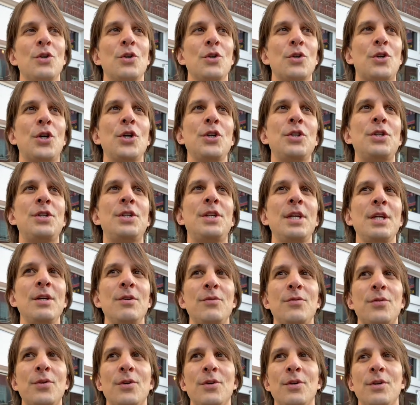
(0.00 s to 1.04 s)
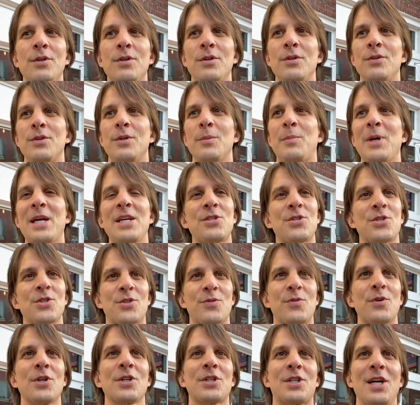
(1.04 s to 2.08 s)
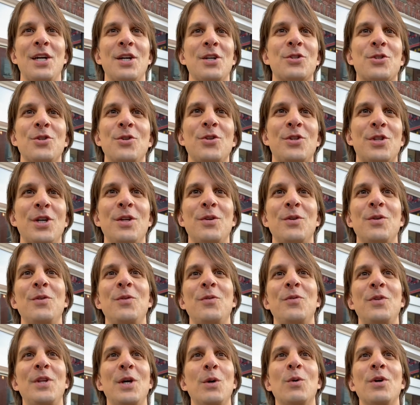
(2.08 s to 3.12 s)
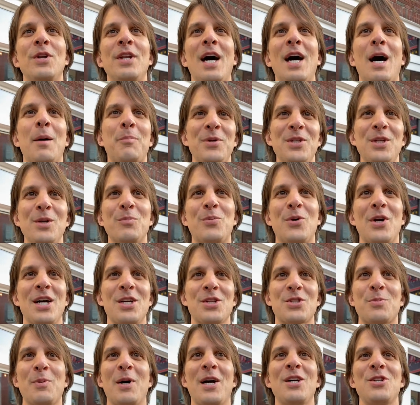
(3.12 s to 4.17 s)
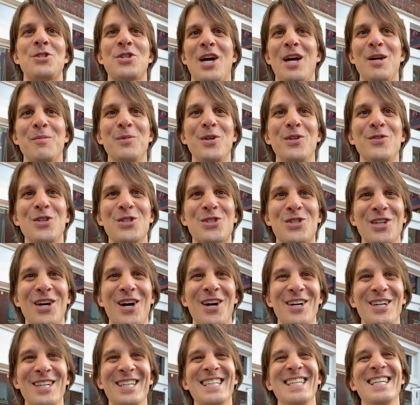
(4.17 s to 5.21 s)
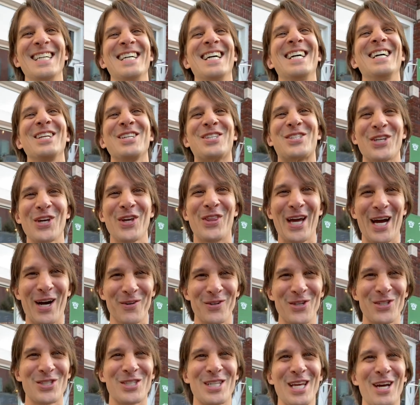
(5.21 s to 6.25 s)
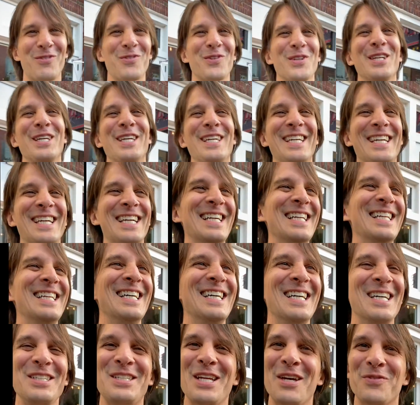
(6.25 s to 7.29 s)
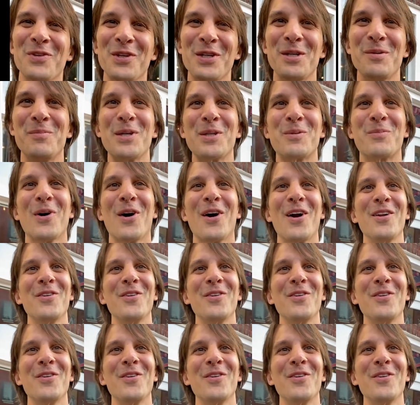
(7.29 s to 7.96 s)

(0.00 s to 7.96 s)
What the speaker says: could give her the basis for a character that would not be impressed by a giant movie star. So that was definitely a big part